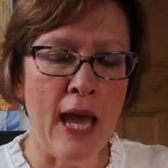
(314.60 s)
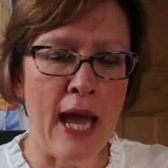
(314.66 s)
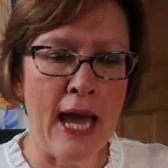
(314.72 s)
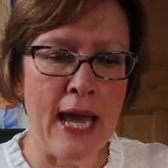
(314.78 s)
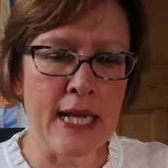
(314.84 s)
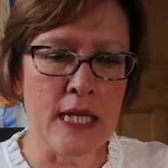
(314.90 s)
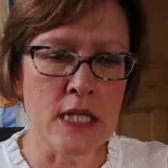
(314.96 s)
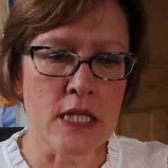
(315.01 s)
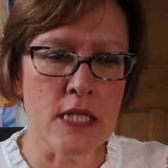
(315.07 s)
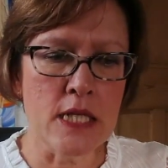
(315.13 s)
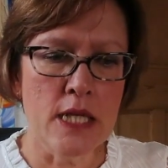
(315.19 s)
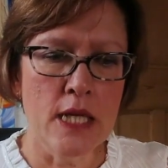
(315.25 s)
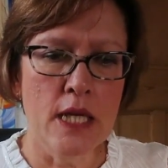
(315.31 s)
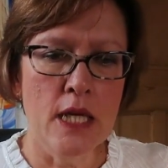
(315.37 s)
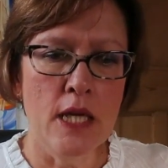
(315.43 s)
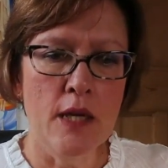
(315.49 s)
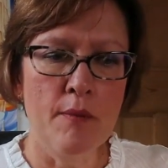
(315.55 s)

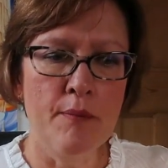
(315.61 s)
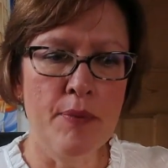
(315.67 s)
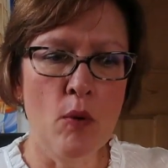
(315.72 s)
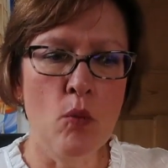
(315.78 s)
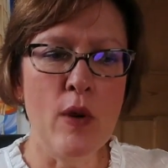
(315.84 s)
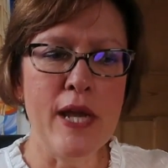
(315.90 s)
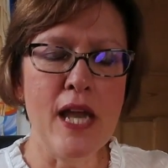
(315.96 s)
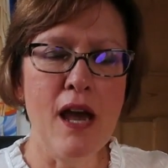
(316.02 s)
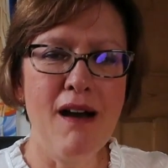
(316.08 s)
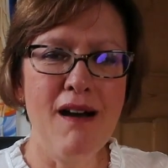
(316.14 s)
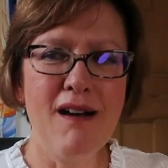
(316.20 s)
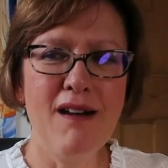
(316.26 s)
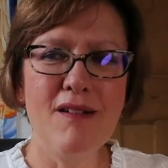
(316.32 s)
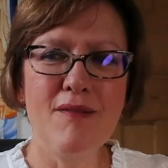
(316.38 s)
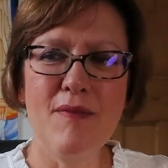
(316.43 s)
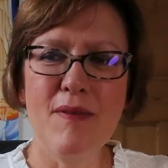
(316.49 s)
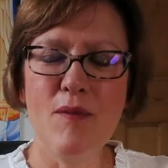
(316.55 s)
But we've
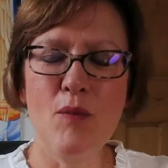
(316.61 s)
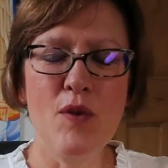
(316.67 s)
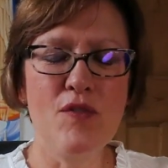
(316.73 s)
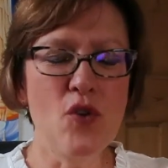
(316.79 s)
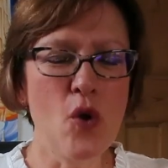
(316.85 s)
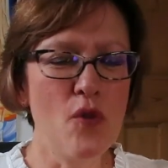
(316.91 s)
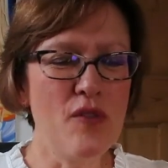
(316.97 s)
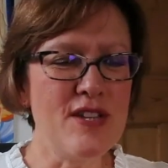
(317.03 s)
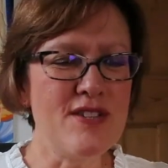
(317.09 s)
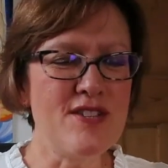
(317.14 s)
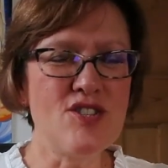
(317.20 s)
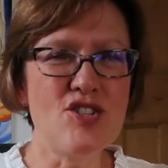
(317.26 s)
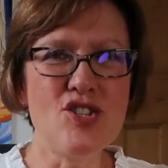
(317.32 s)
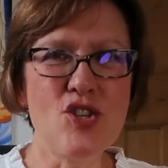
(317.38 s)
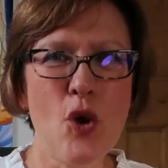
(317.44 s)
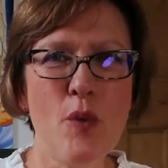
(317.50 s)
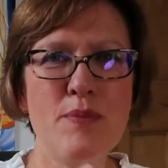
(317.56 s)
got this
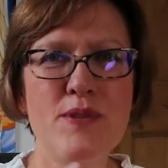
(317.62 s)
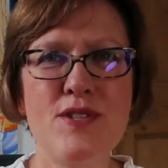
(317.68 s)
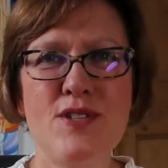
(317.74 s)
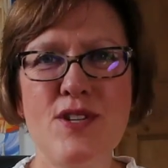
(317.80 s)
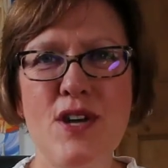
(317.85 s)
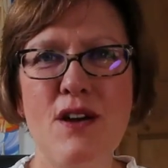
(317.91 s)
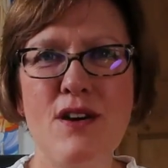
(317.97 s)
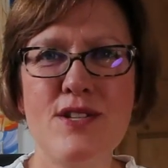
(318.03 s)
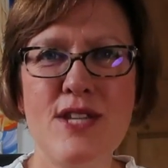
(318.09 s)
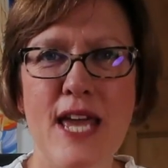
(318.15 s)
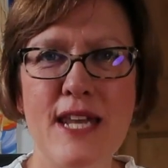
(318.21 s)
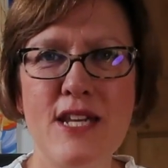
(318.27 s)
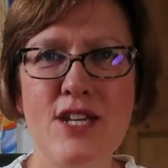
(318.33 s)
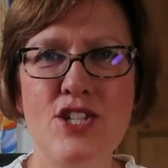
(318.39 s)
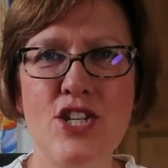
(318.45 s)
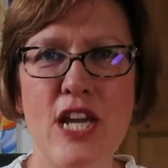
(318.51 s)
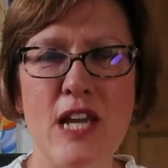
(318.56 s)
stop-start
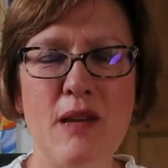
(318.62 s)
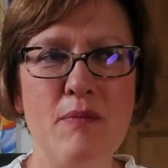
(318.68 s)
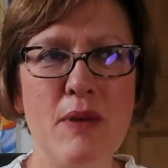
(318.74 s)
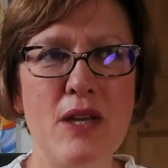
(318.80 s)
energy,